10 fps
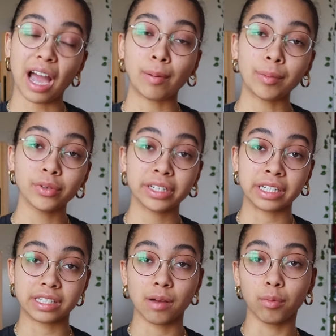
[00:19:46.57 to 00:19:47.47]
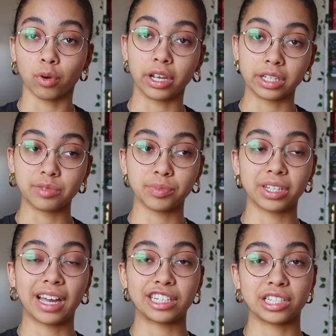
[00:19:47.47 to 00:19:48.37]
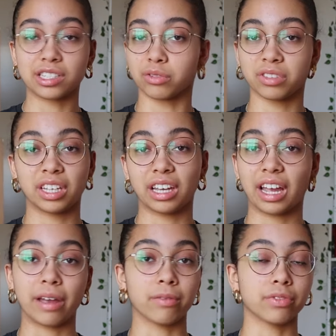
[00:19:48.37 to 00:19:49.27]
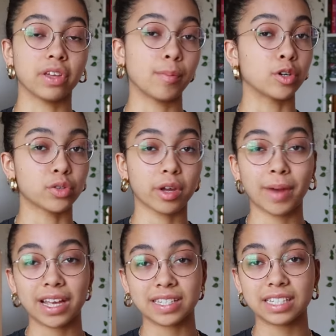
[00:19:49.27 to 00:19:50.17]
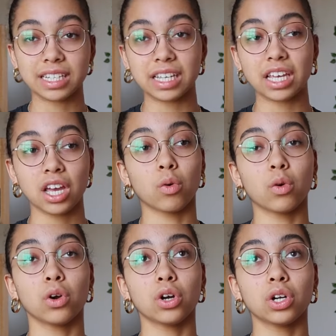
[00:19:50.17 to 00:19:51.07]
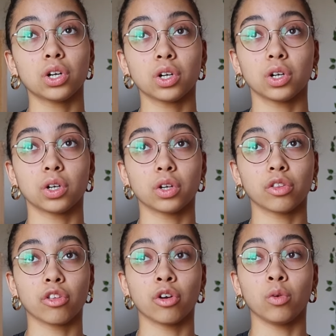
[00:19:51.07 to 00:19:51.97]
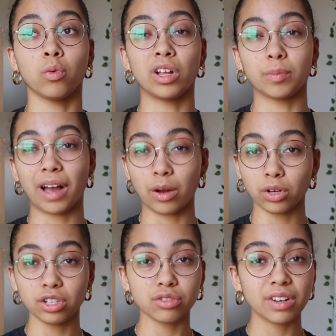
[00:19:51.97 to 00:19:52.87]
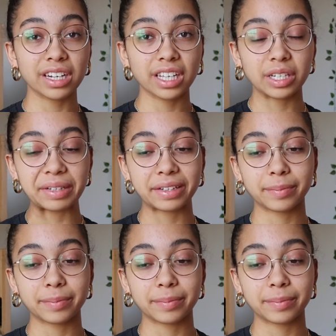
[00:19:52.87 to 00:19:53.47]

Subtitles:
I'll probably read it at some point, but I just don't think I have the emotional capacity or the willpower to read it,